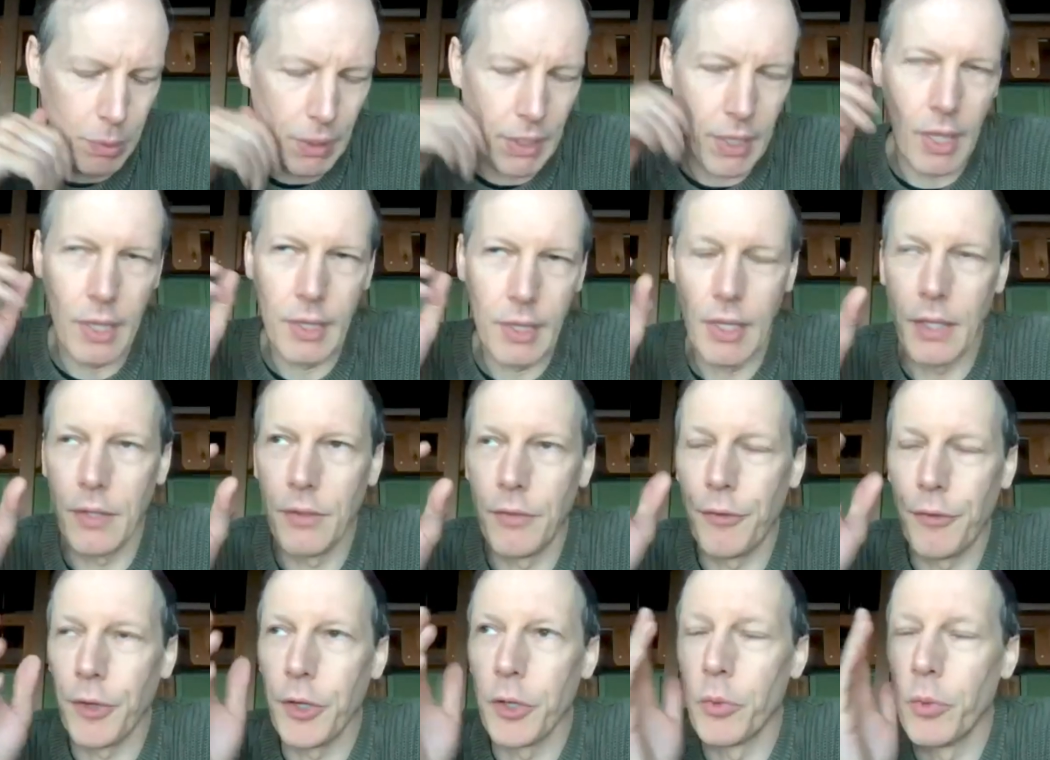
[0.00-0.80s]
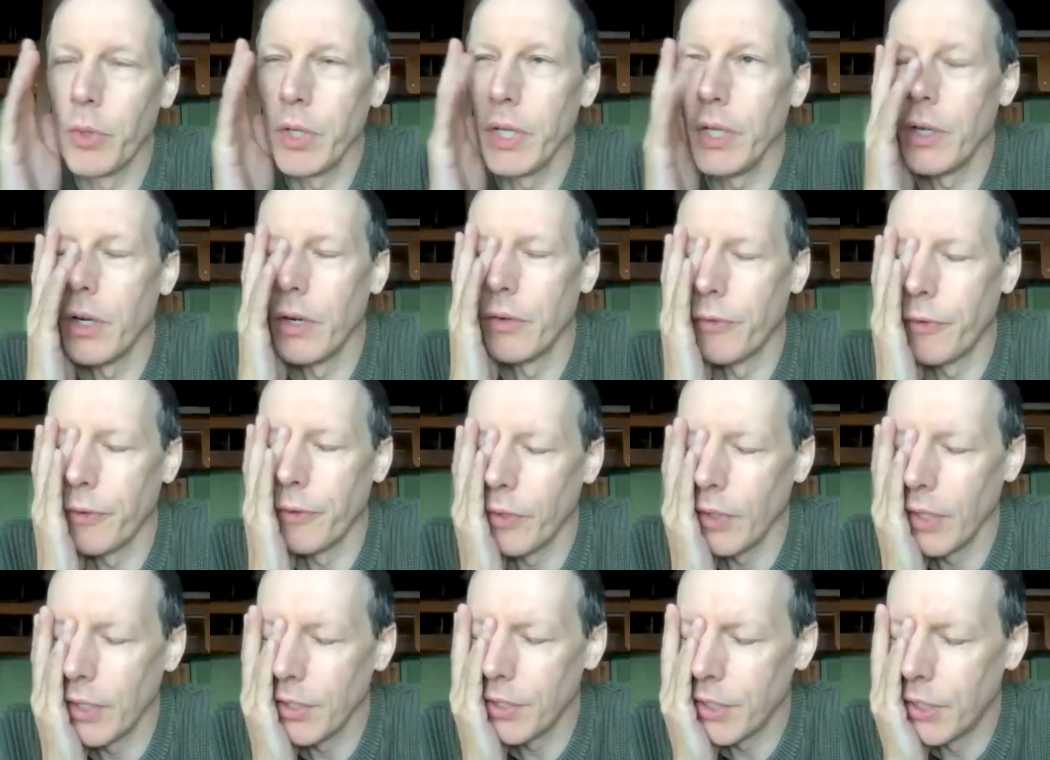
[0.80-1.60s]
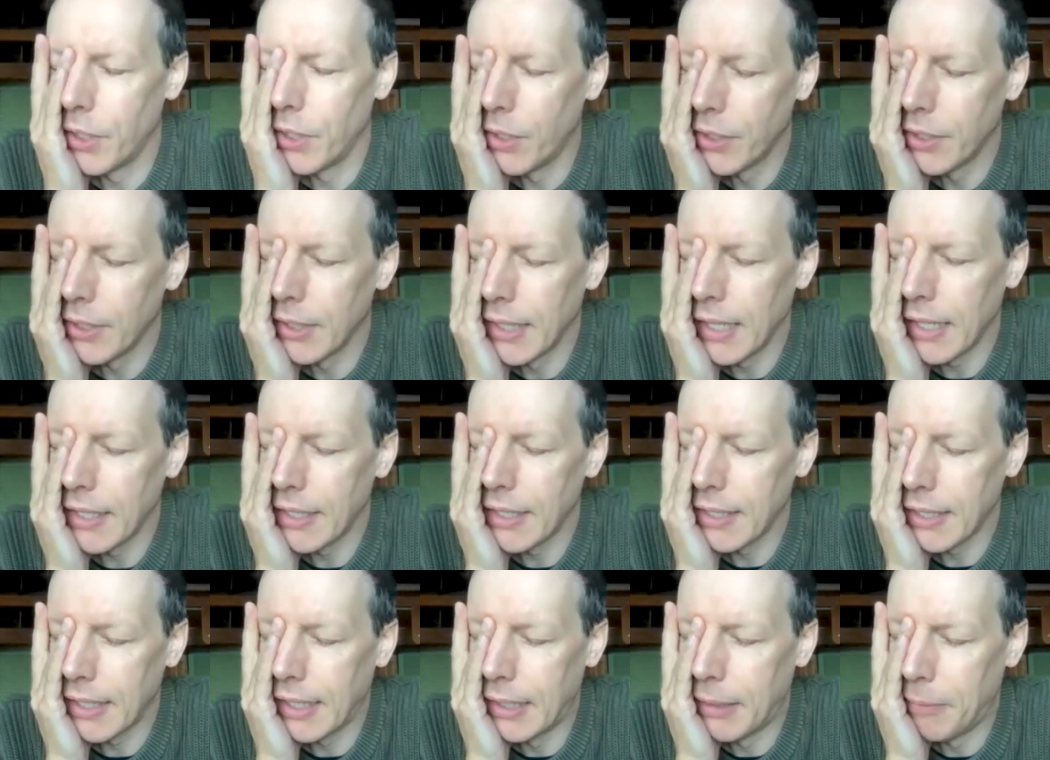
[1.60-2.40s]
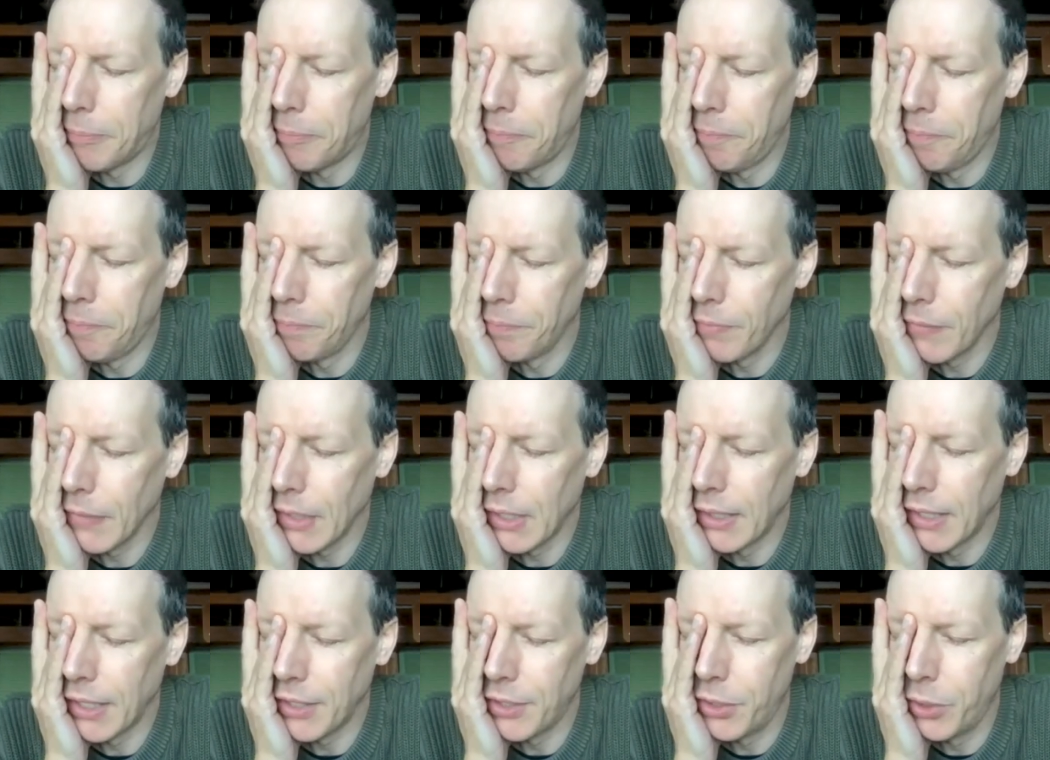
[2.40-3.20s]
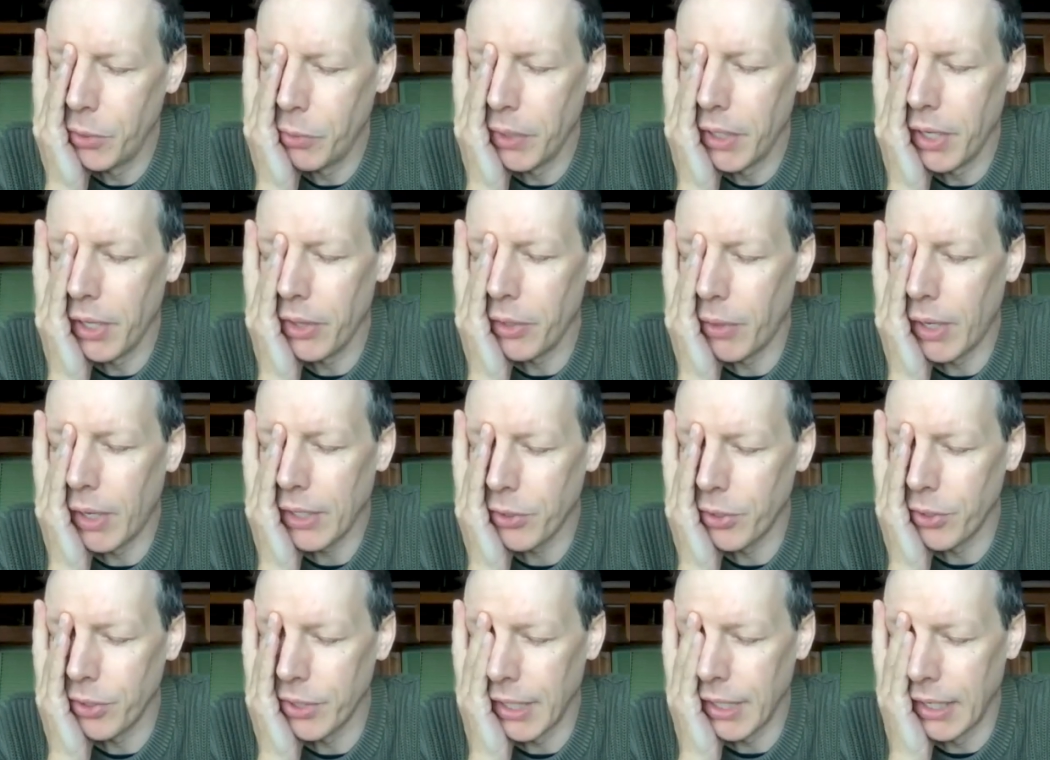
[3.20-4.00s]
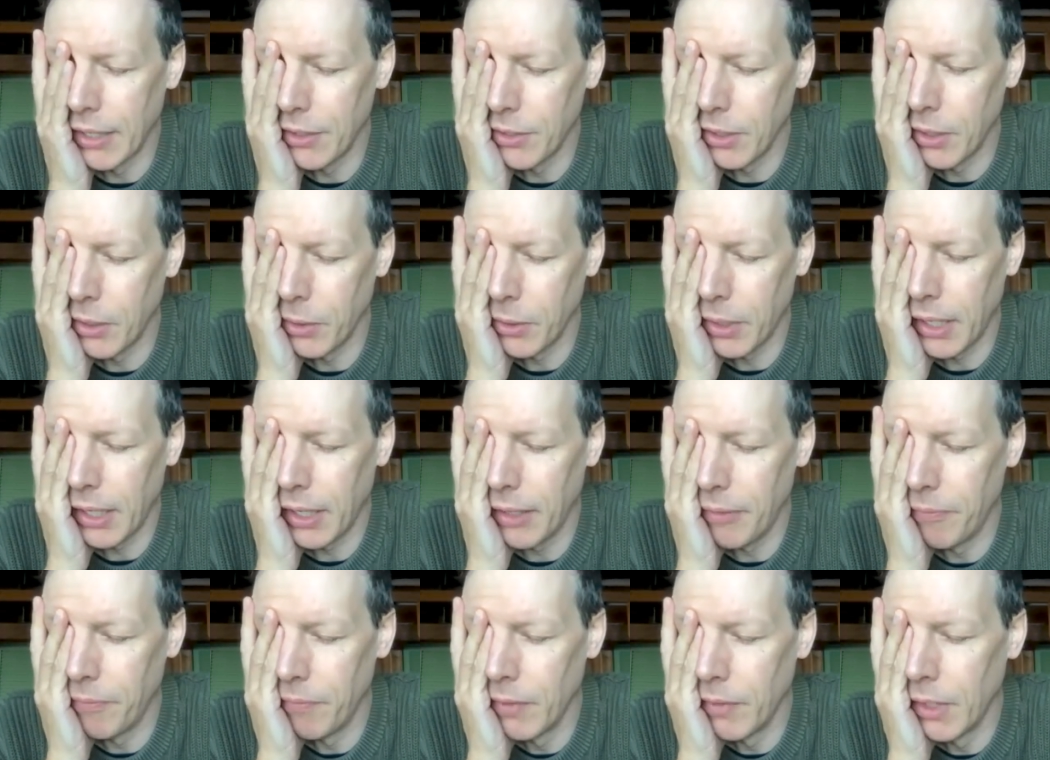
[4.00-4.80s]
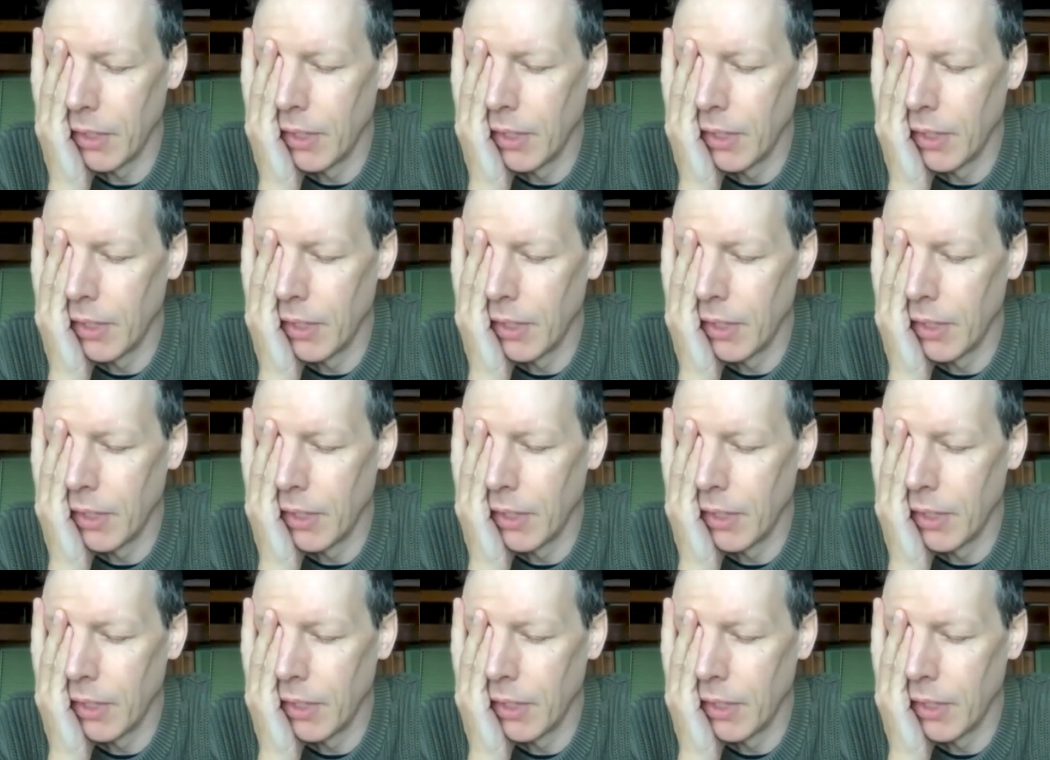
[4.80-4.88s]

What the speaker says: Bilal, for your reader or for your listeners, let's do another exercise. Okay.